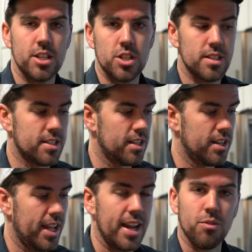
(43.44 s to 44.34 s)
engine is in
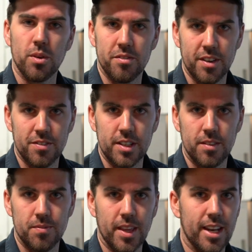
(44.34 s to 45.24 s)
an
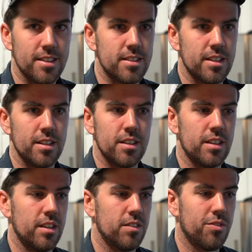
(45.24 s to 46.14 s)
F-150 and it's in
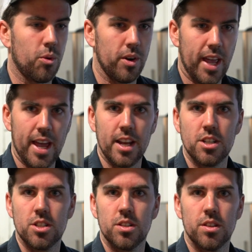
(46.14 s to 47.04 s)
the Ford
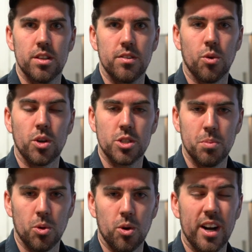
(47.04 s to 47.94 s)
Edge, the Ford
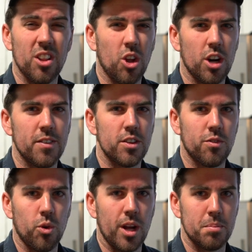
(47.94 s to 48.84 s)
Explorer, and a lot of other
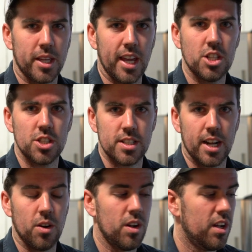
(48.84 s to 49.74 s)
Ford applications
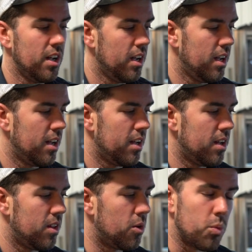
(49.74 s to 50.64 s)
now.
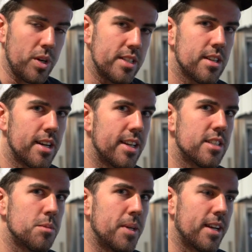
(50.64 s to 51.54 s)
The reason it
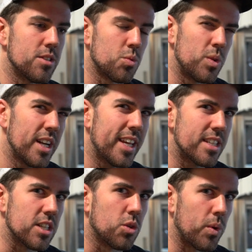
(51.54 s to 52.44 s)
is is because really
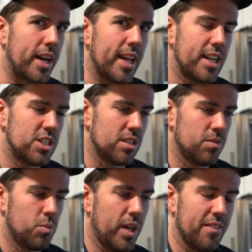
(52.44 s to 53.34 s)
it's a great engine.
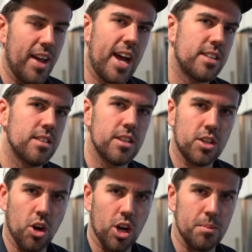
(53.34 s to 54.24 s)
We have excellent
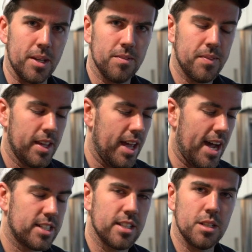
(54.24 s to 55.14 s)
economy,
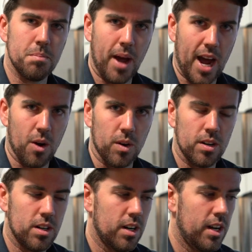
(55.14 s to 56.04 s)
excellent
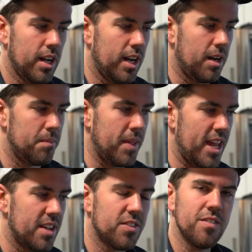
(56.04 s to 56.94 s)
power, um,
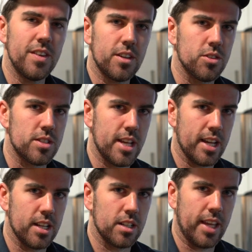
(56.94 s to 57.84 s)
and if the vehicle is
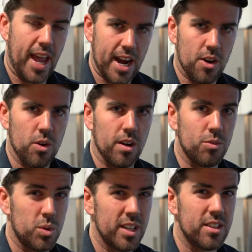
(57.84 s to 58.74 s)
taken care
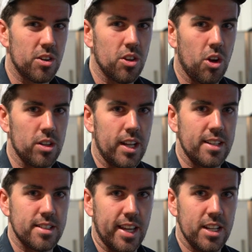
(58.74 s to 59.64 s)
of, really they're a long
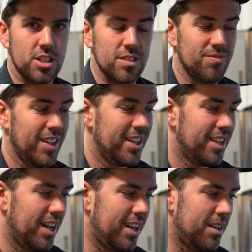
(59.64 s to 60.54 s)
lasting engine.
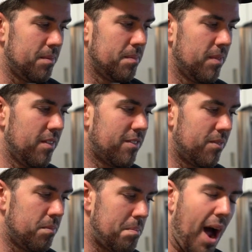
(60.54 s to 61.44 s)
Um,
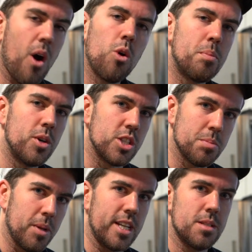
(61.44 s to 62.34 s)
power per
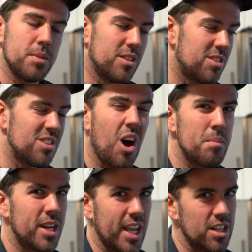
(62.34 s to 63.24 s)
displacement, there's
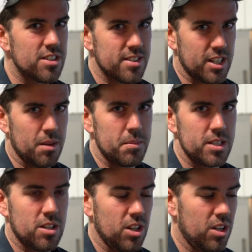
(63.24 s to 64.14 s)
not many engines that come
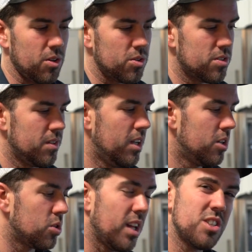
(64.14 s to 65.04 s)
this close.
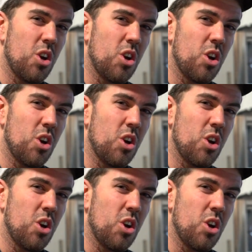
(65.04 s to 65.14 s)
So let's